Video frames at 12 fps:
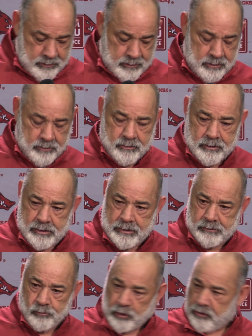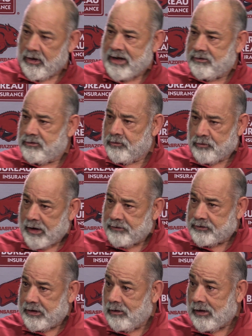You know, with
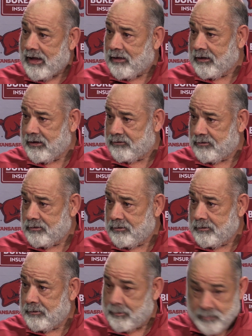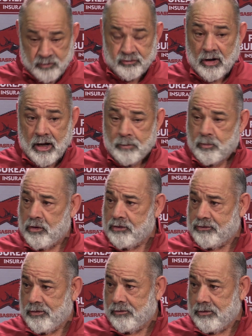great skill athletes, it puts a lot of
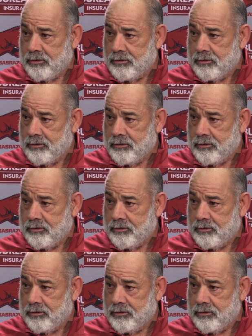pressure on